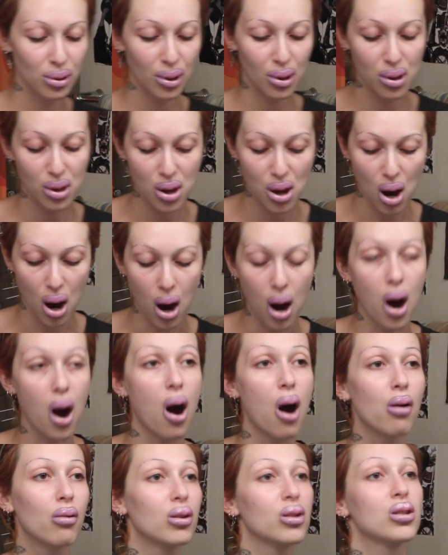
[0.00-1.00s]
like the
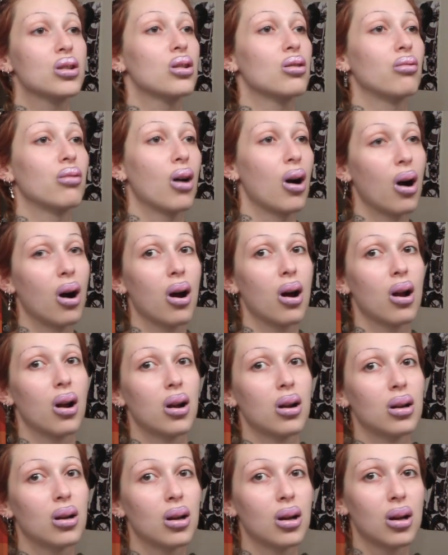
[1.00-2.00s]
opposite of hot.
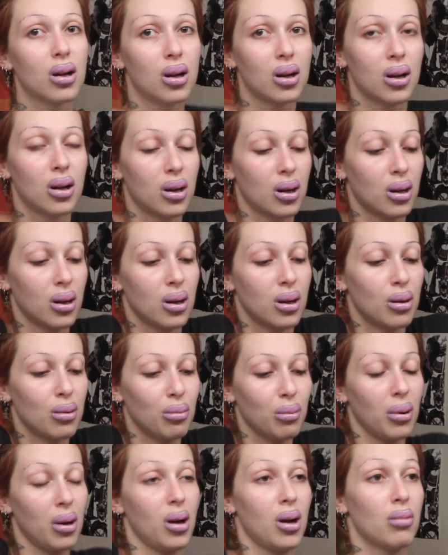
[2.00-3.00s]

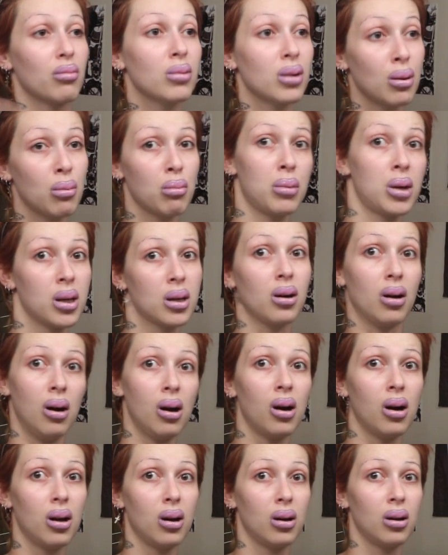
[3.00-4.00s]
But I'm gonna make it
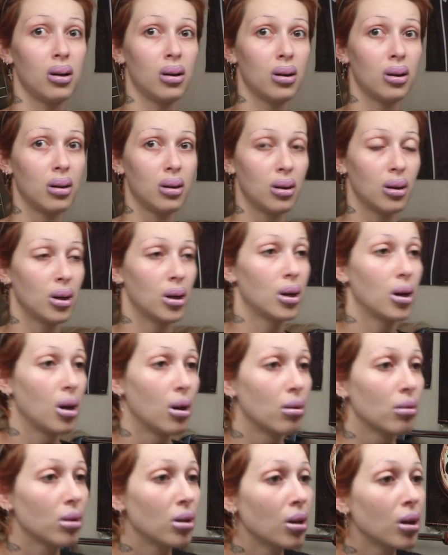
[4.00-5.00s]
hot.
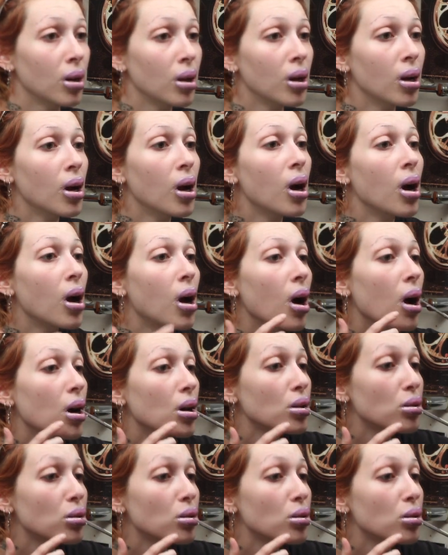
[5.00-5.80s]
I'm gonna... I